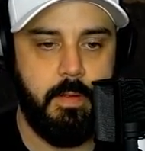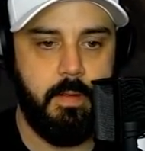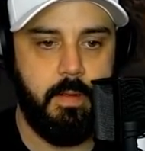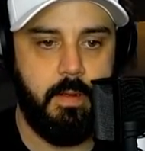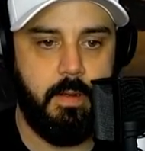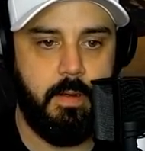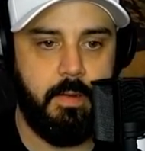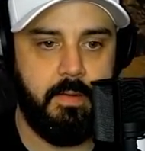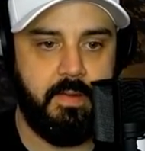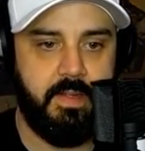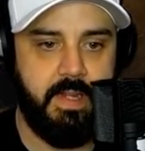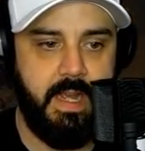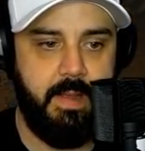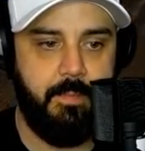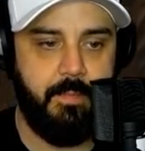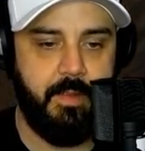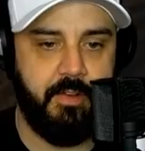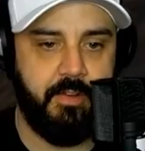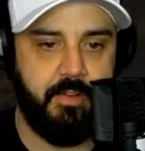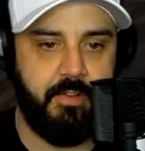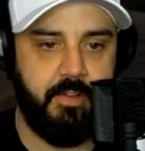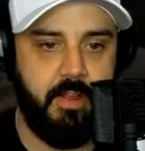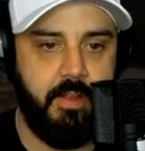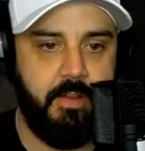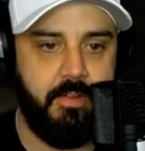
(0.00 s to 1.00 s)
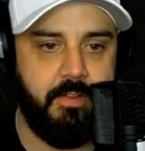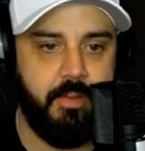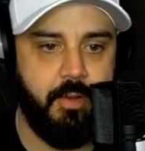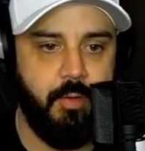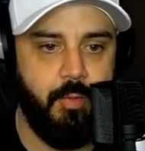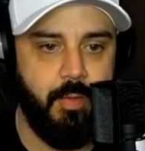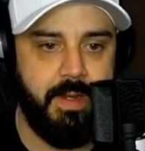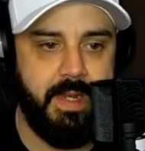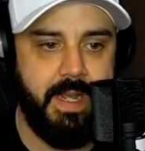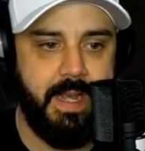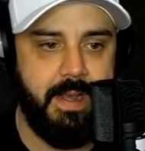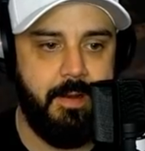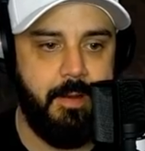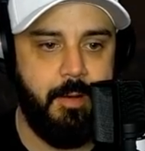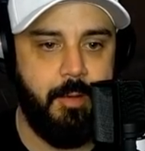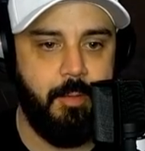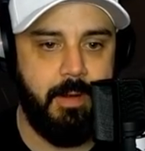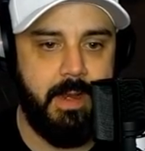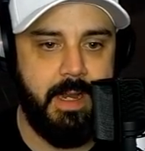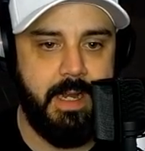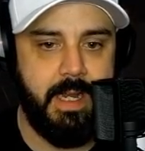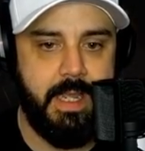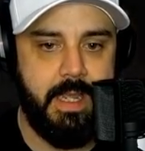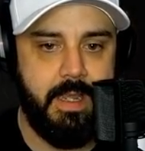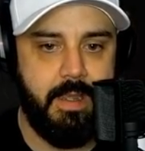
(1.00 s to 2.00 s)
Oh, damn, the sun's going down
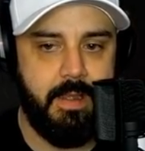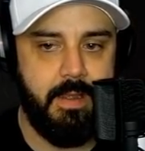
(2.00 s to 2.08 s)
already?